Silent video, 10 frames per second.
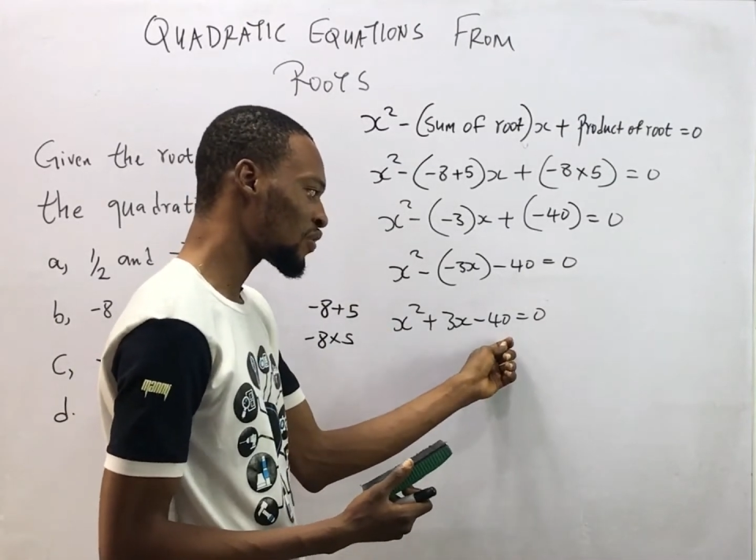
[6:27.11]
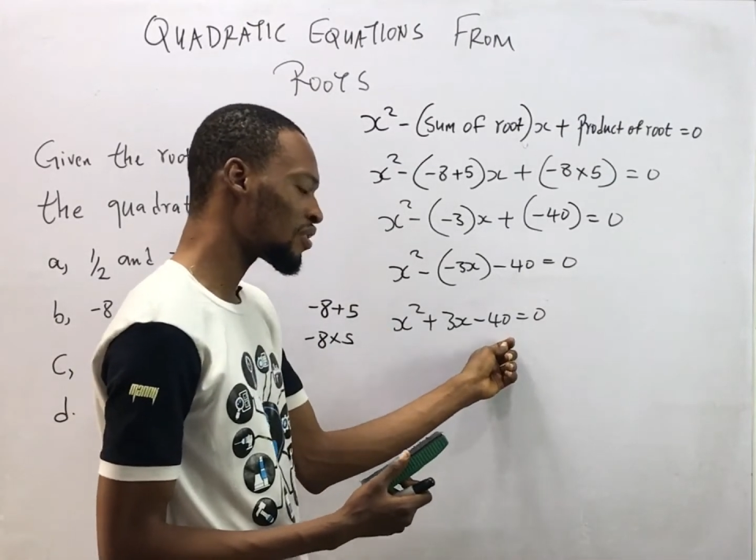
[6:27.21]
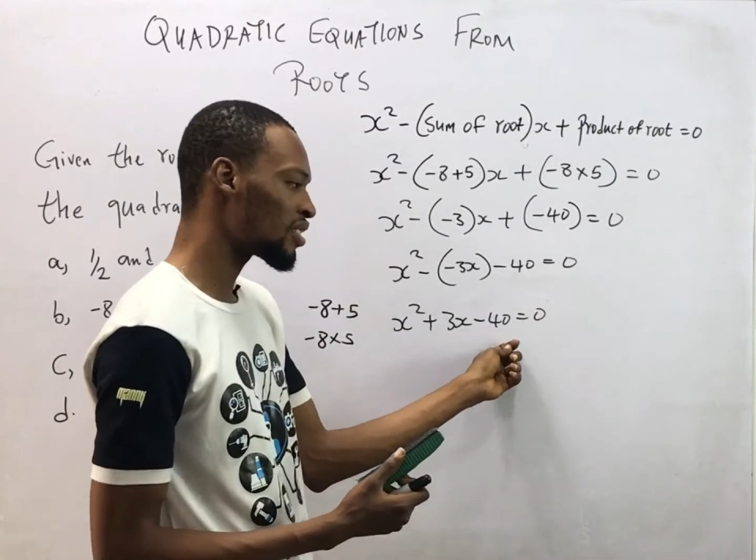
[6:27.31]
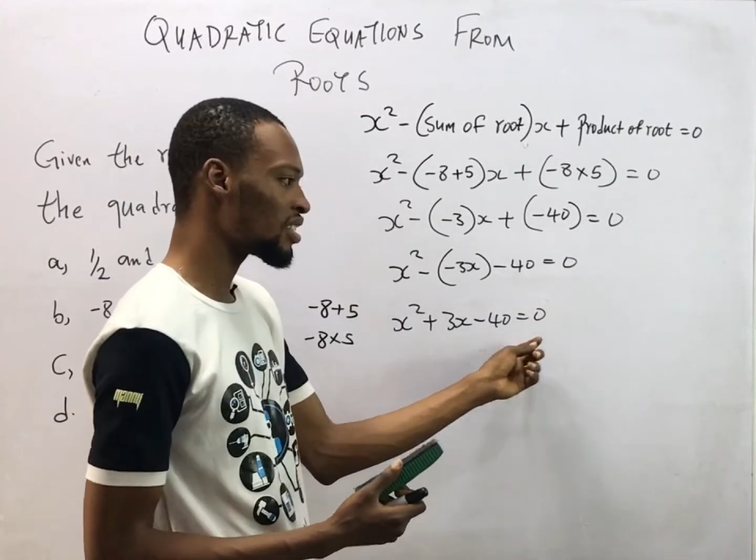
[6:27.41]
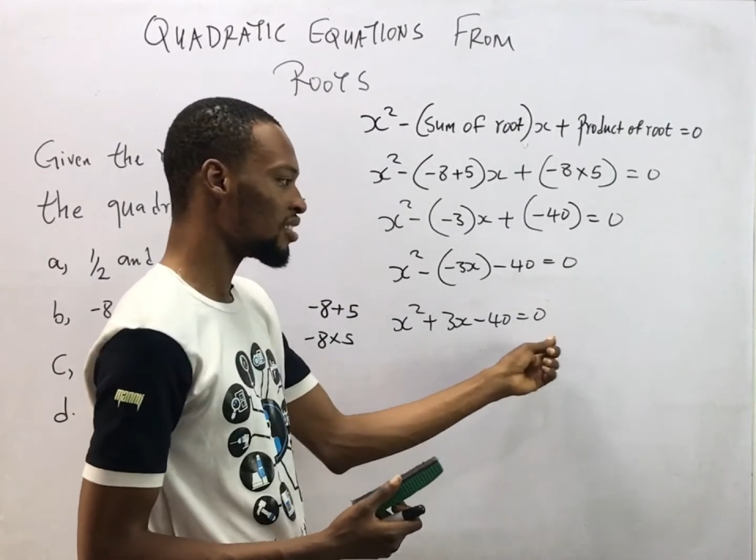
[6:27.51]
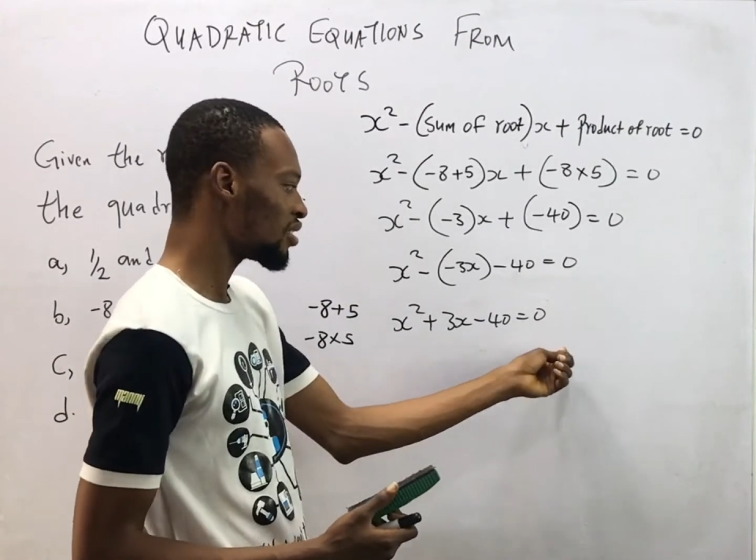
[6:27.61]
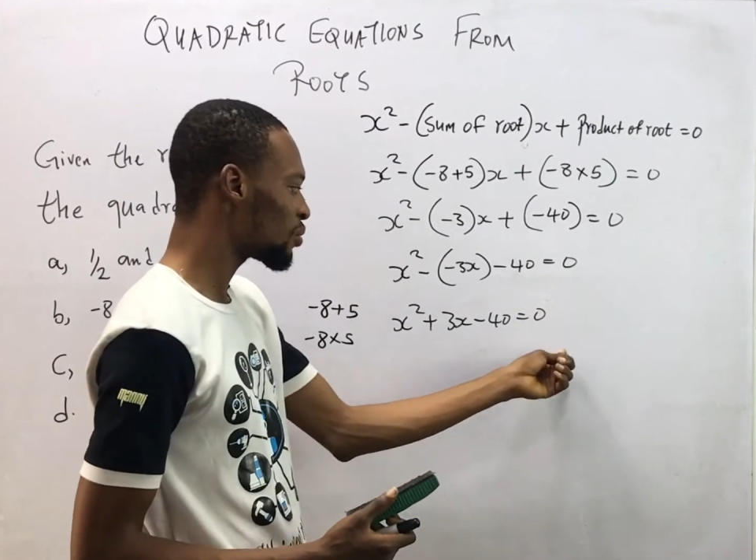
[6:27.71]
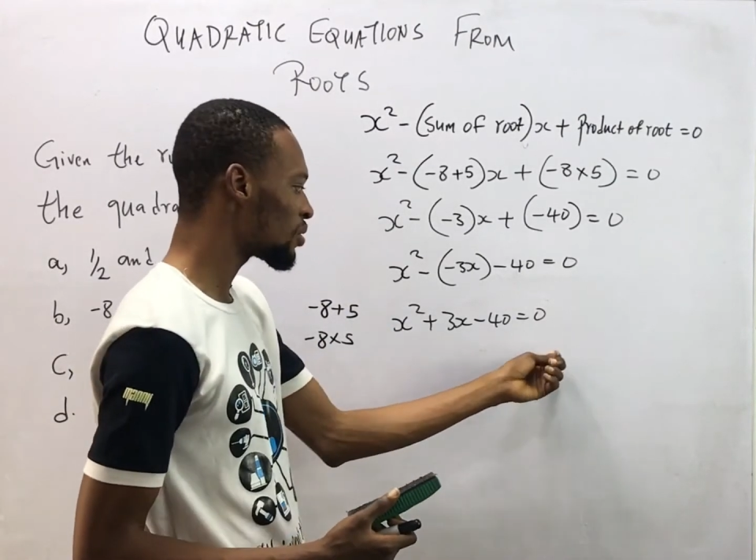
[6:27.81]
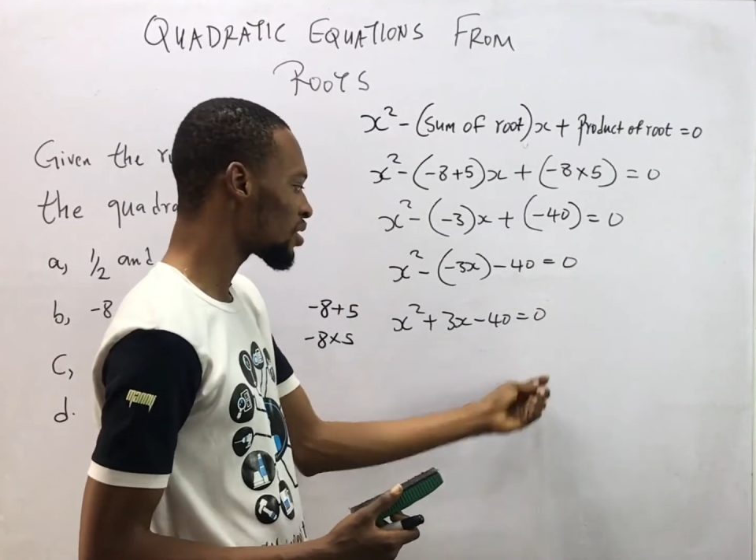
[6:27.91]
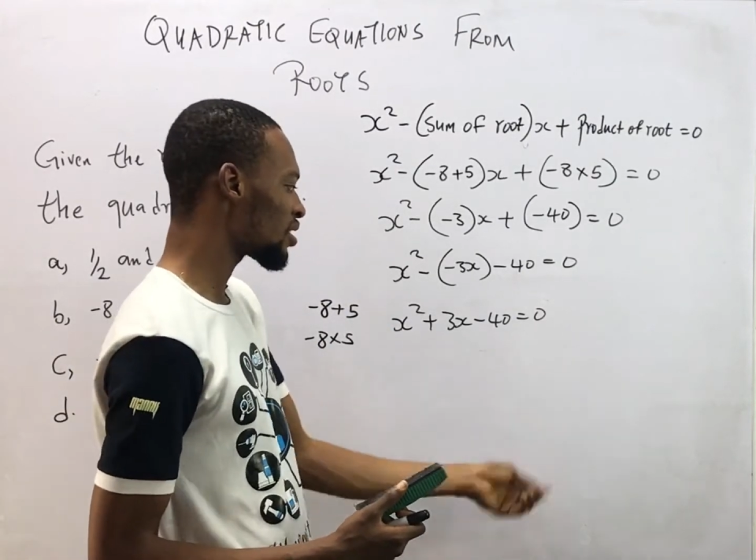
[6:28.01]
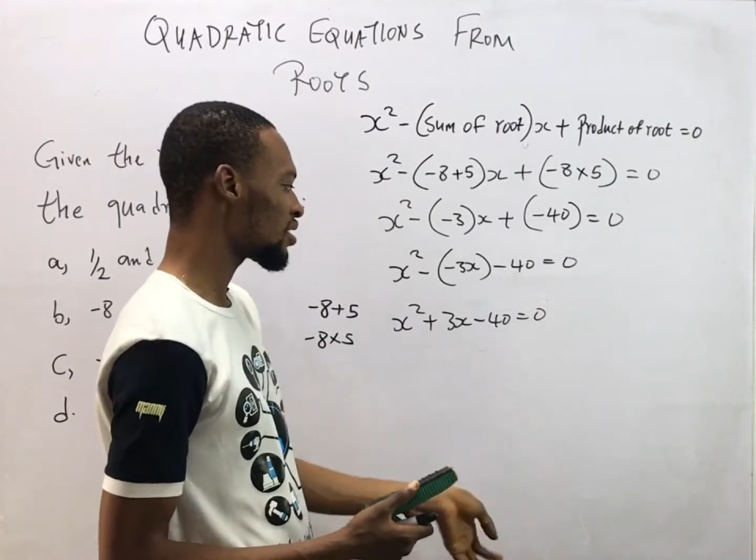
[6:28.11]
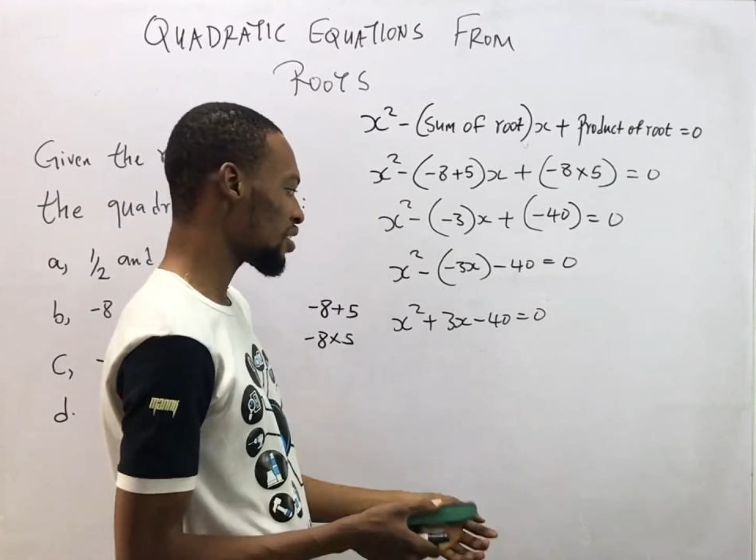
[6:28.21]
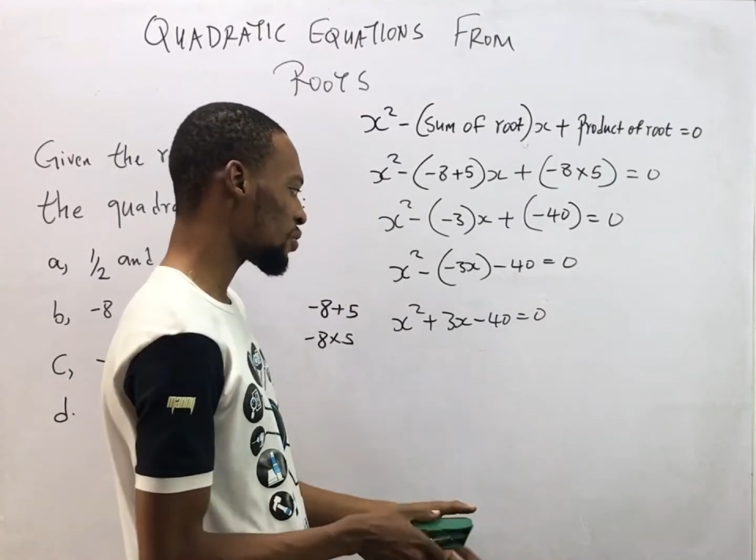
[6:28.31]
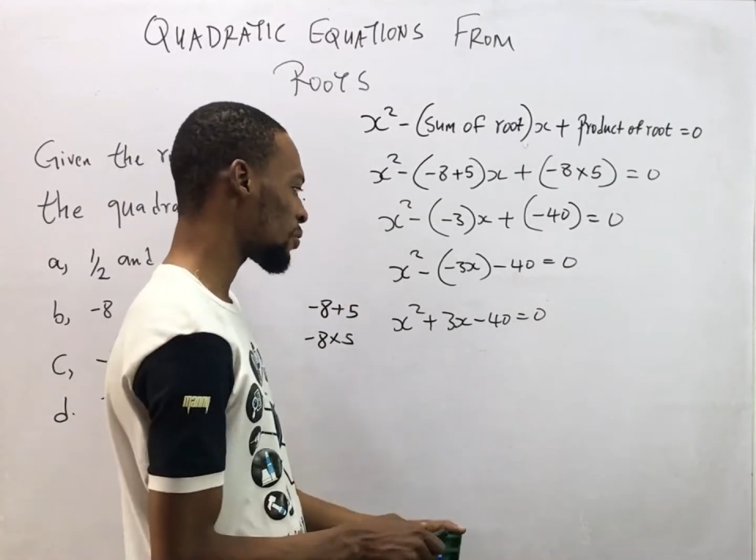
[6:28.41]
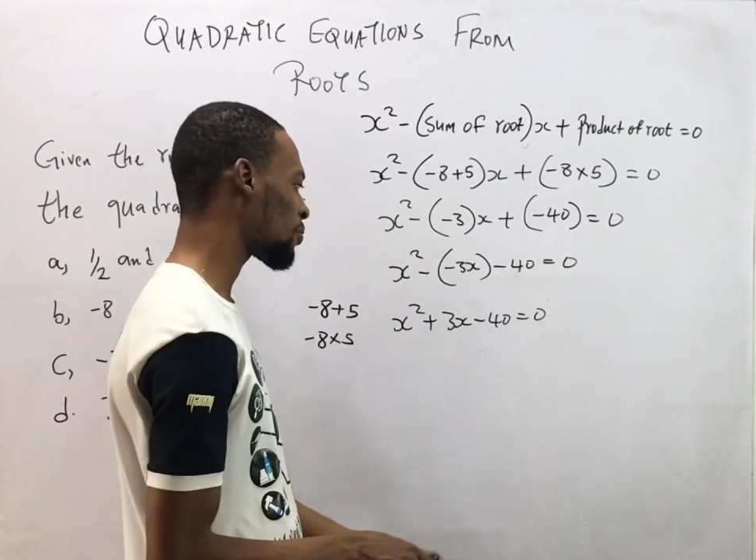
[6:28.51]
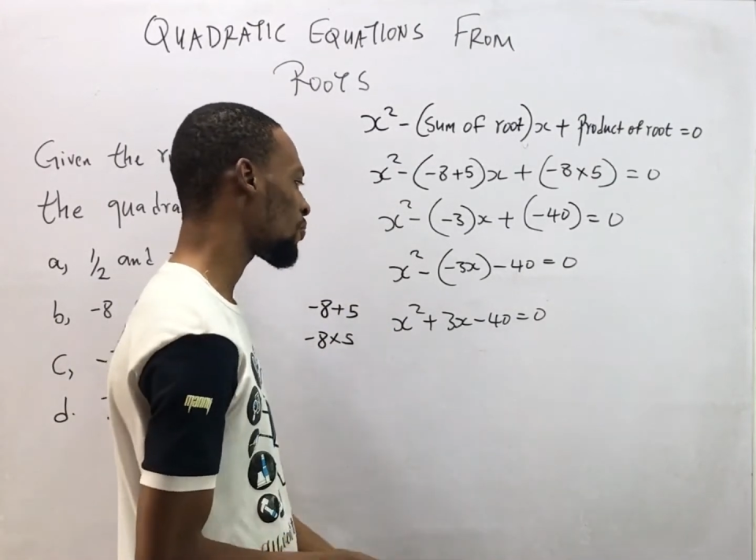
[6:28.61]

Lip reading: 40 equals 0.